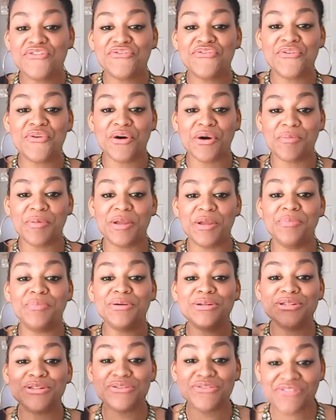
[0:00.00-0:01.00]
for
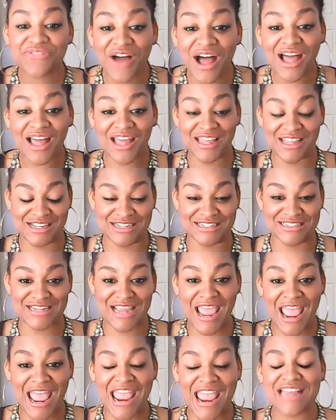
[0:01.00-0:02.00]
people to find.
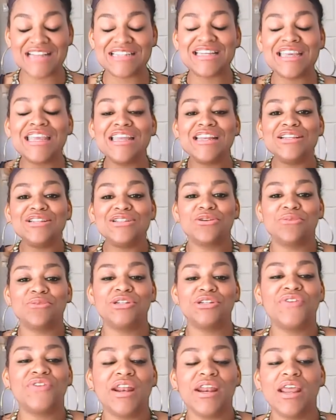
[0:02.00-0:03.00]
And it is so
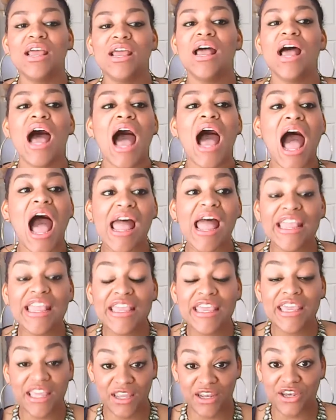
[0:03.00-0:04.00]
much fun. I
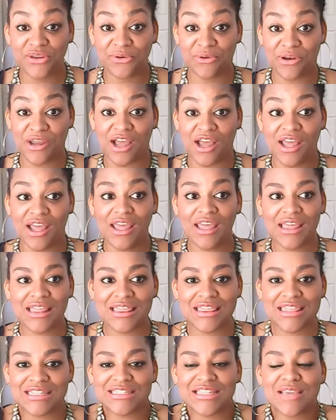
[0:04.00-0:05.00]
kid you not,
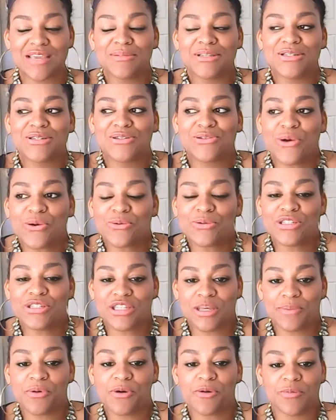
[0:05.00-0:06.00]
this game is so
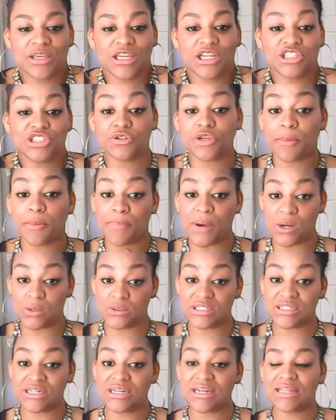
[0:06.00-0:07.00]
simple because you can
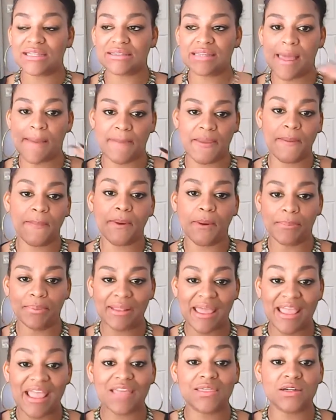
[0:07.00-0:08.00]
post it and let people
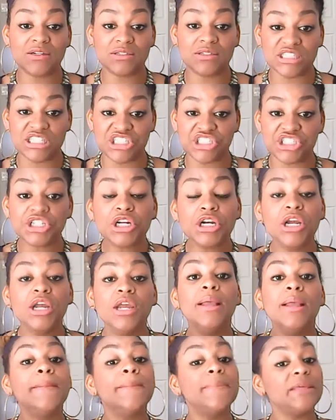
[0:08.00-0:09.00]
play at their leisure.
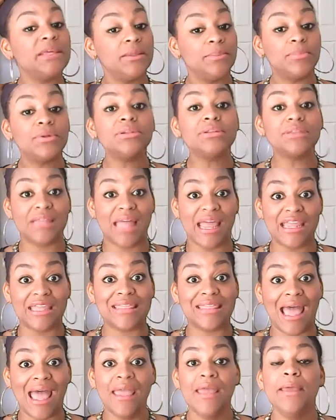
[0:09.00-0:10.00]
People like
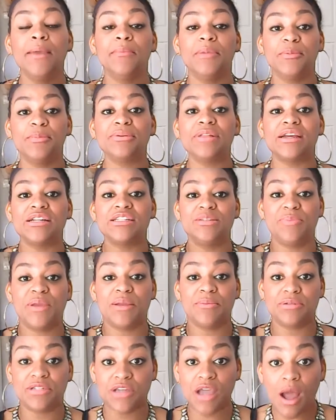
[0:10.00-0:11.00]
that. People like to be
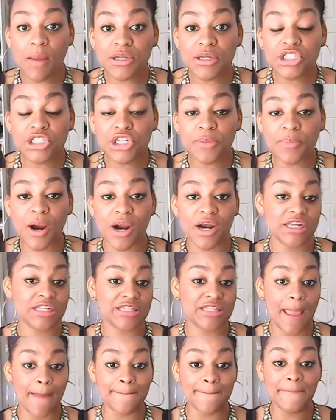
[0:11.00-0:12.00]
able to come onto your parties
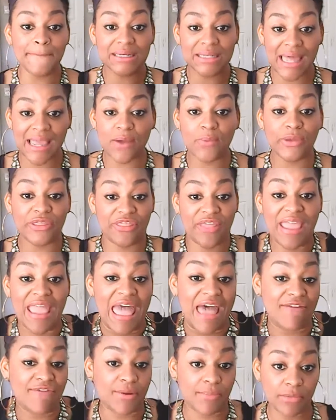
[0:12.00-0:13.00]
and play when they
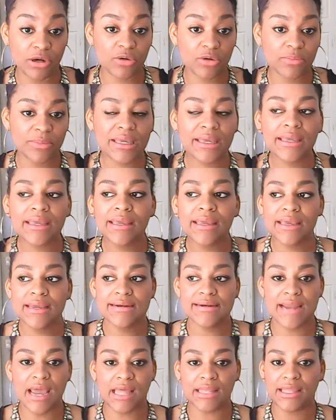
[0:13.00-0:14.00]
have a moment,
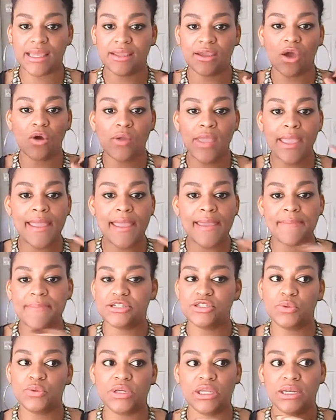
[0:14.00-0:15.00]
not like, okay,
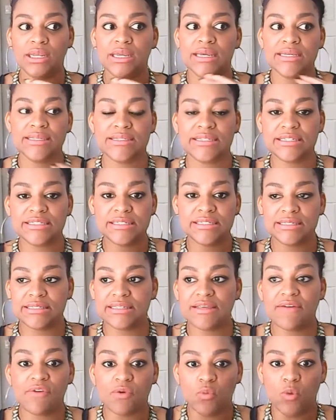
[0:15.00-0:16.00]
between 6 and
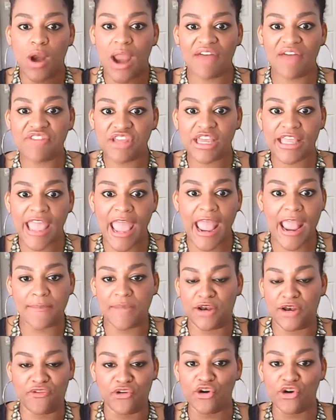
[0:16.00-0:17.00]
7 we're having a game,
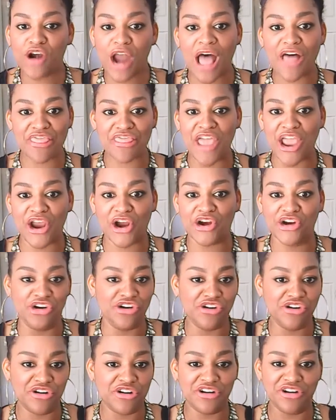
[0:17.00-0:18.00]
and if you're not there,
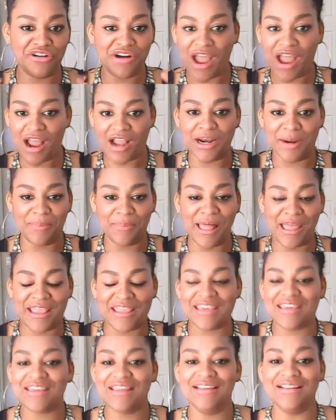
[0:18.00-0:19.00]
you're not going to
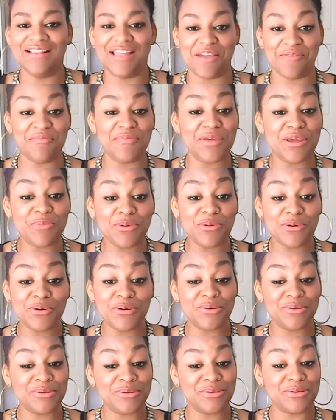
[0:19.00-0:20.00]
play it. Like,
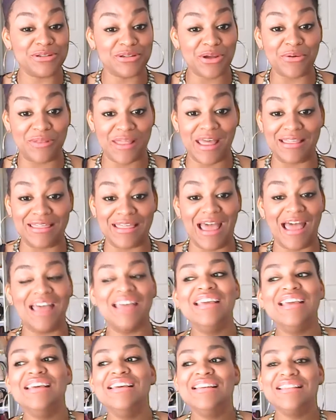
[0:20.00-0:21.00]
people don't like that.
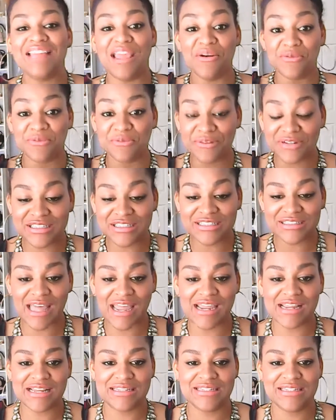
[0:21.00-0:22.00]
They really
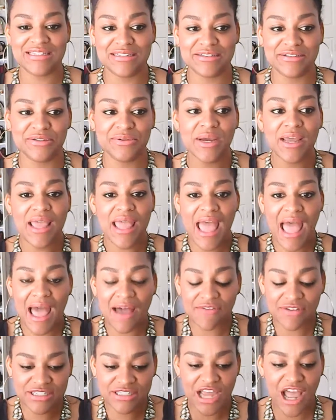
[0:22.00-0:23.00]
like to
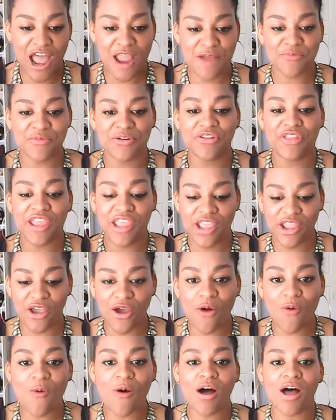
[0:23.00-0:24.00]
have a time where they can
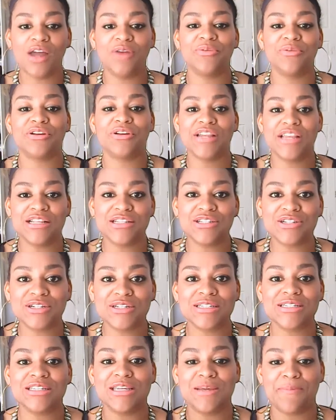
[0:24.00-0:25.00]
go on when their kids are
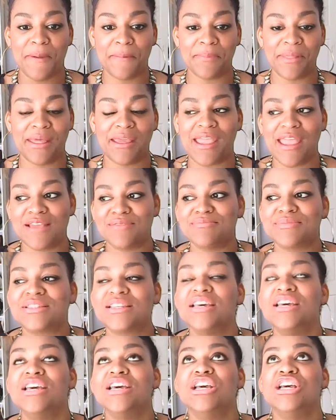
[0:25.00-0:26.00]
asleep and play games.
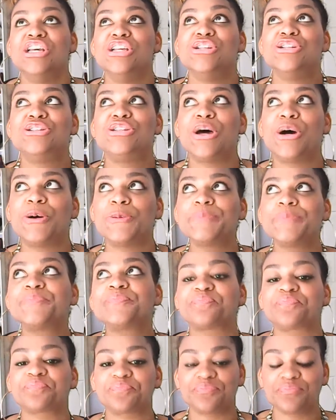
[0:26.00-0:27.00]
So
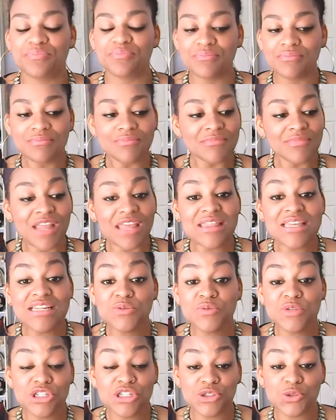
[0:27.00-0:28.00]
this
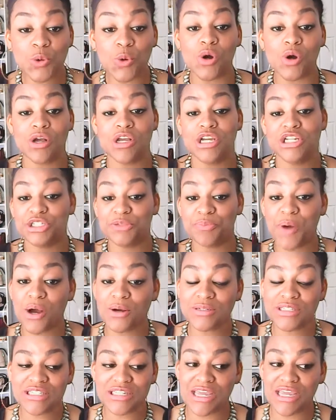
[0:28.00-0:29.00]
one is cool because you
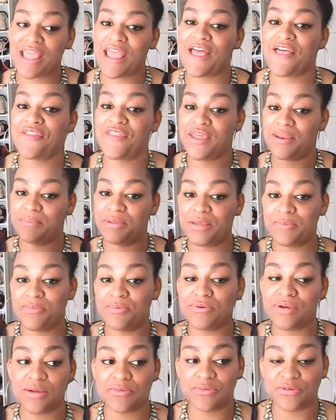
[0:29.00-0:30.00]
post it and then people can